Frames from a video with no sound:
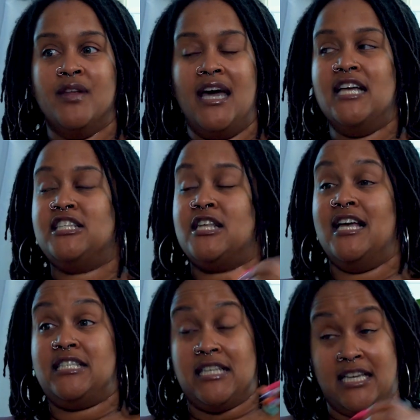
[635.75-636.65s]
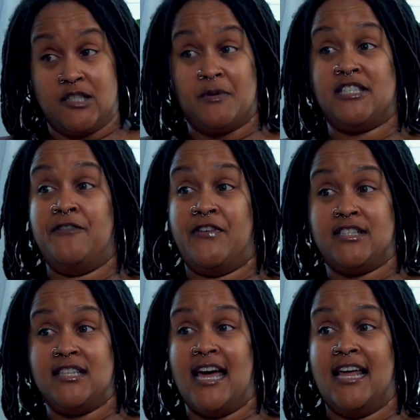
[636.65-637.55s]
it's specific
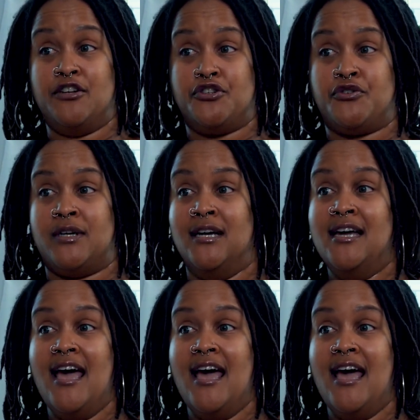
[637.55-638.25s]
to that industry.